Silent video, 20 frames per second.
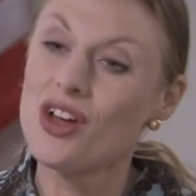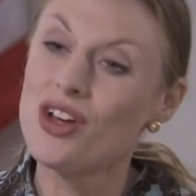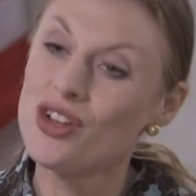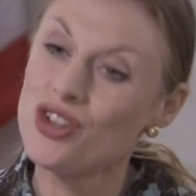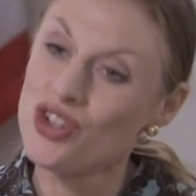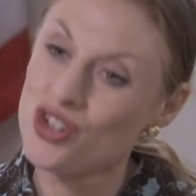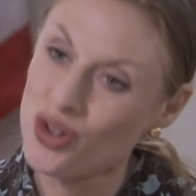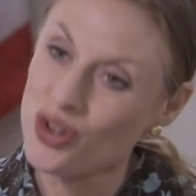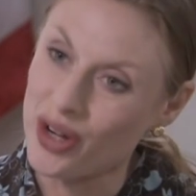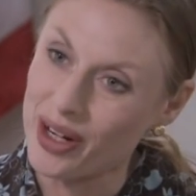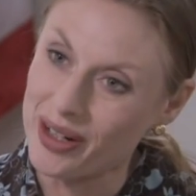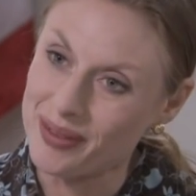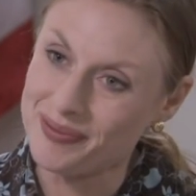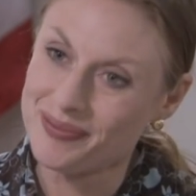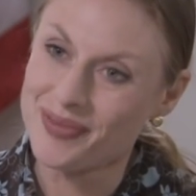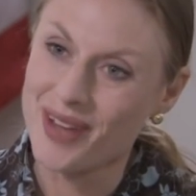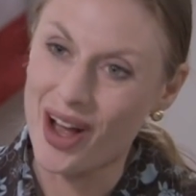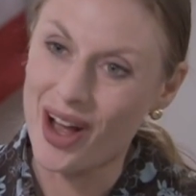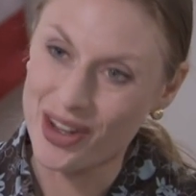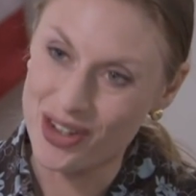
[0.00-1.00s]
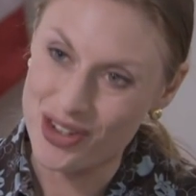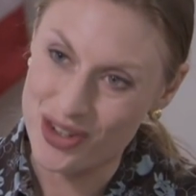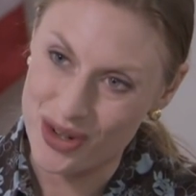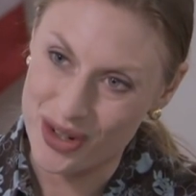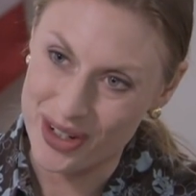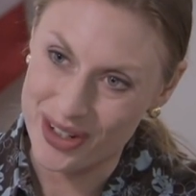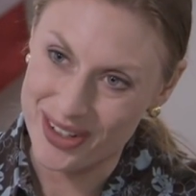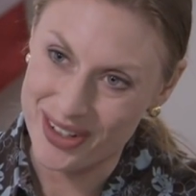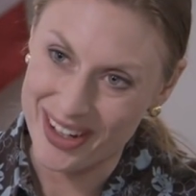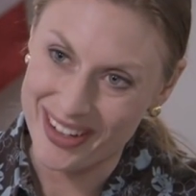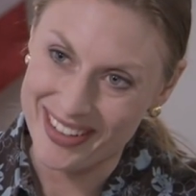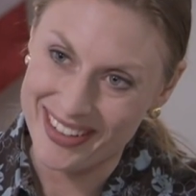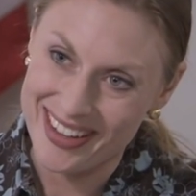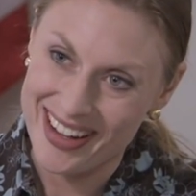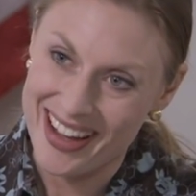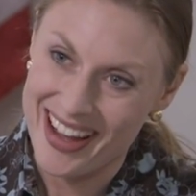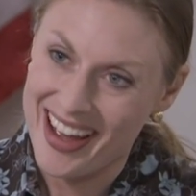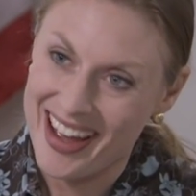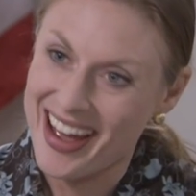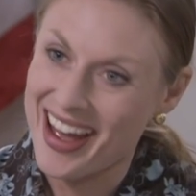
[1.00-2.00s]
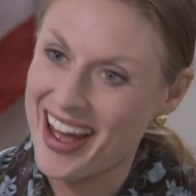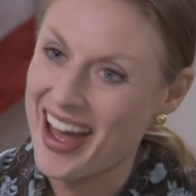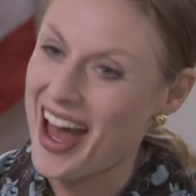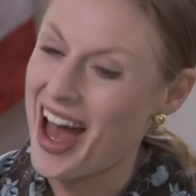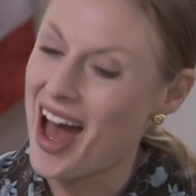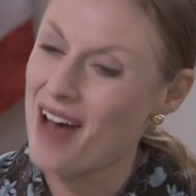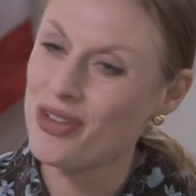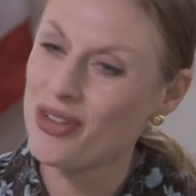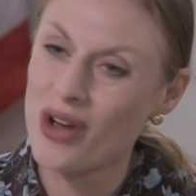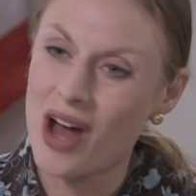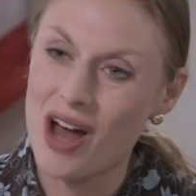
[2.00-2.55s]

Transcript: Sure, I'll shorten it. Have you